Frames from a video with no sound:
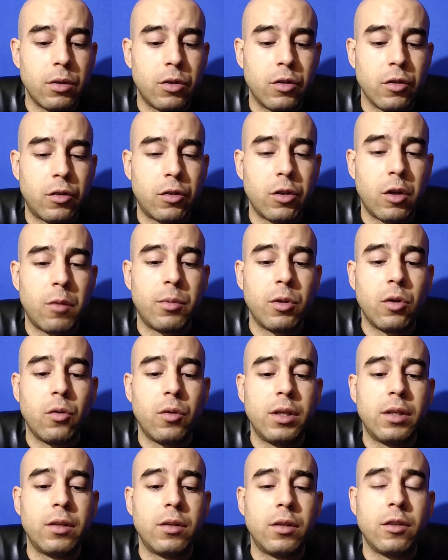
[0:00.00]
just
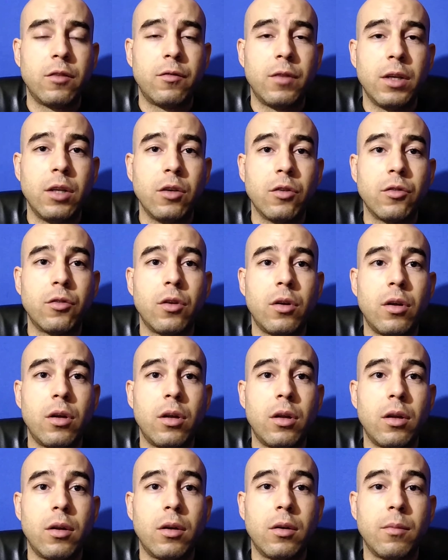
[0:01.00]
uploading these videos
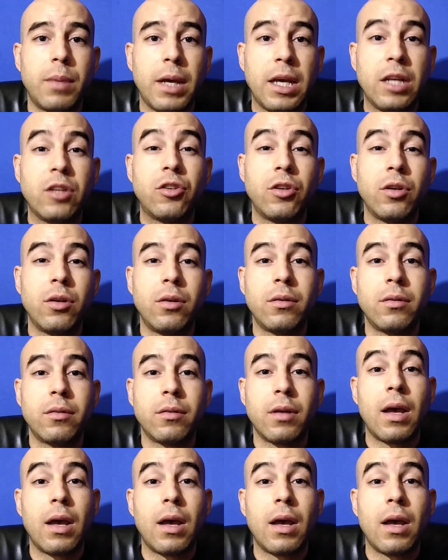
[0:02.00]
on Patreon.